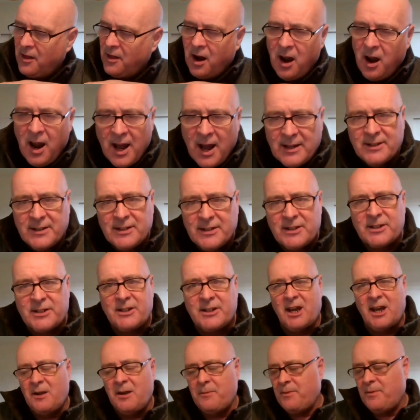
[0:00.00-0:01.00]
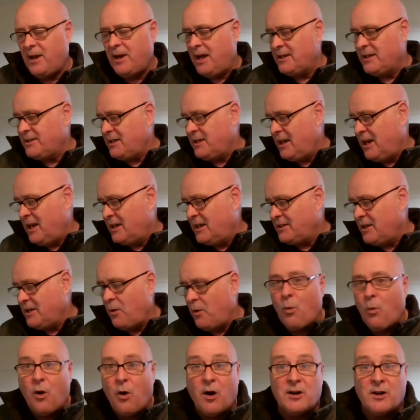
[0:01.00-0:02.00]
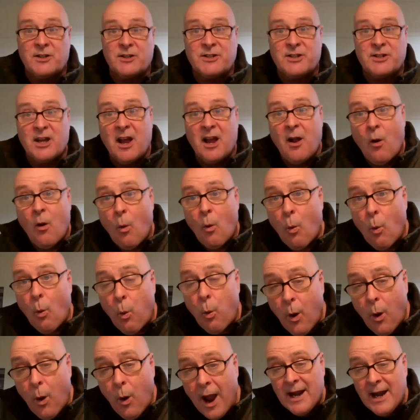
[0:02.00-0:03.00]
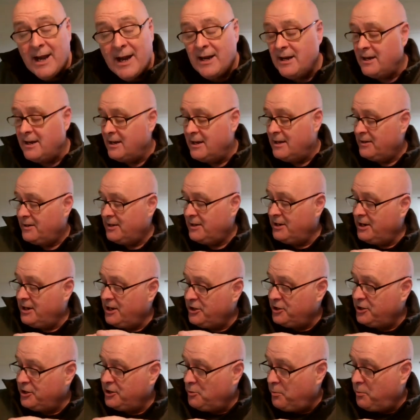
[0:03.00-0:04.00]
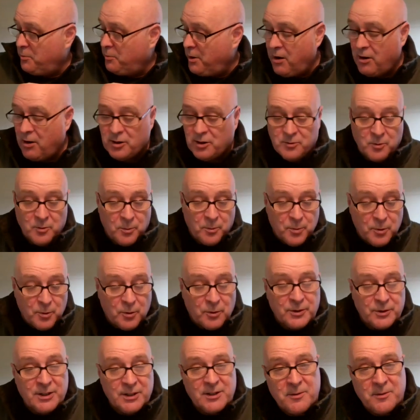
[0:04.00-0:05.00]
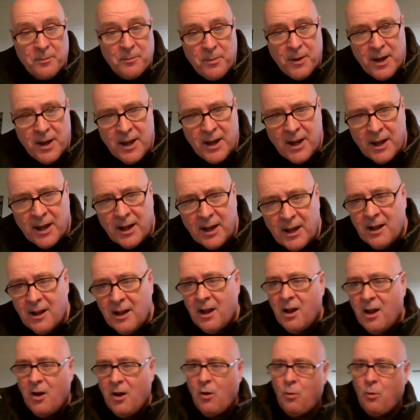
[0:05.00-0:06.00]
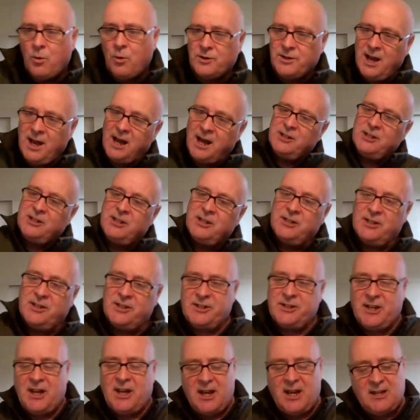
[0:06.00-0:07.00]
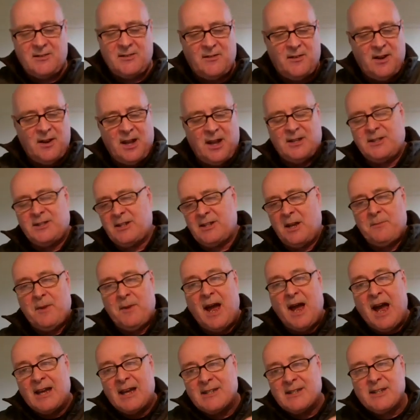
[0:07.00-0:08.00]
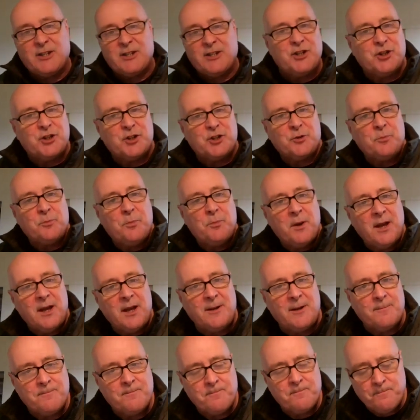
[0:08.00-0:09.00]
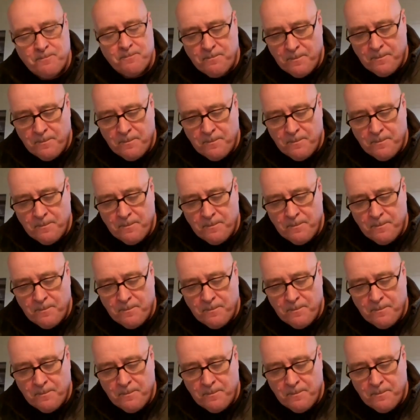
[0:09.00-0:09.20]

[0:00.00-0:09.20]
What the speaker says: landscape as it was when the national parks were brought into being was actually the state of the landscape as it should be.